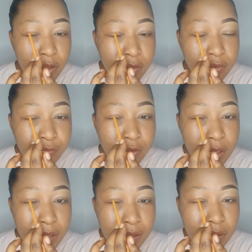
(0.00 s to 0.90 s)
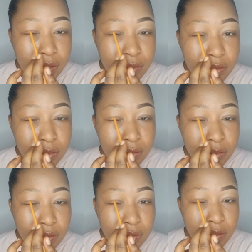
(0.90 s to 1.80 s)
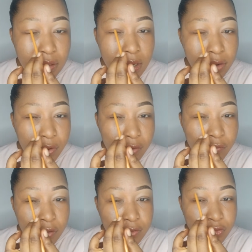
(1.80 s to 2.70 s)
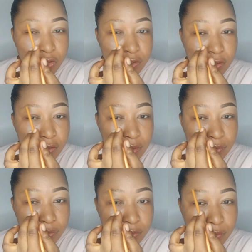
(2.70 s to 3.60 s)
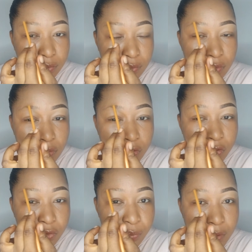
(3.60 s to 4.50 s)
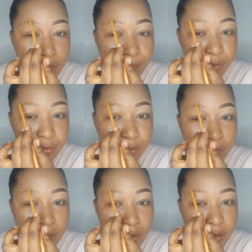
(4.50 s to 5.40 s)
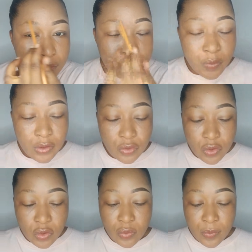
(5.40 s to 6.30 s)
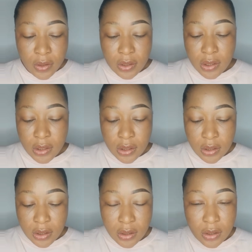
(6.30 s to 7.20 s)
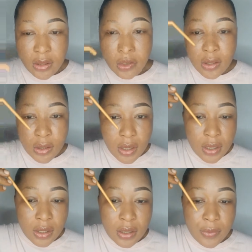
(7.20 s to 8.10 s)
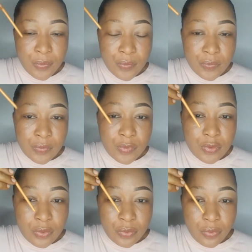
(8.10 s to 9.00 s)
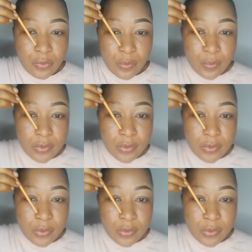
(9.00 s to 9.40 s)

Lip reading: of your eyelid. And wherever it stretches out to on your eyebrow, that's where you should make the arc. So put